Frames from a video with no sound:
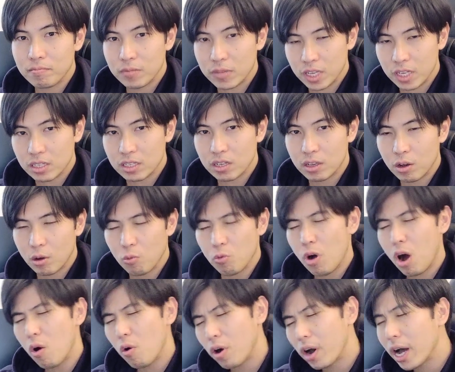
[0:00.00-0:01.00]
Yes.
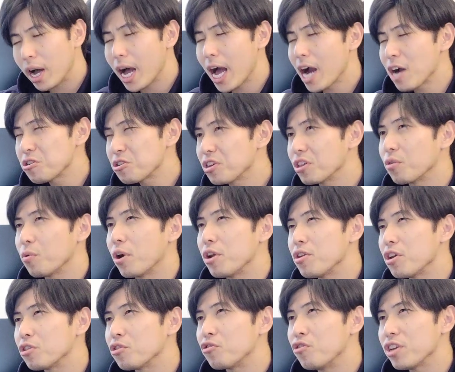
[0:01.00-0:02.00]
Well, actually,
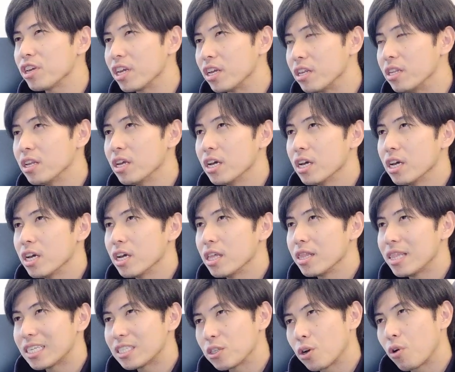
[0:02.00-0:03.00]
when you're drinking,
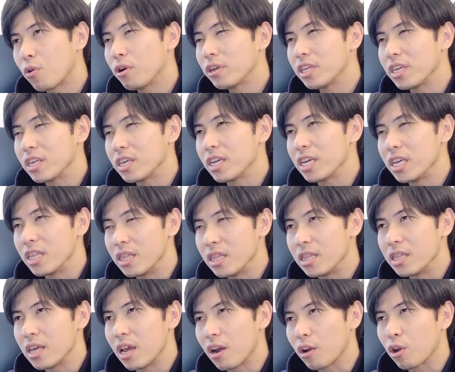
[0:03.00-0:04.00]
that's already
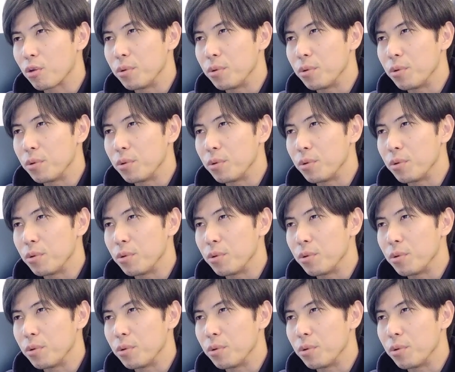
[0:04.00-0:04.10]
in their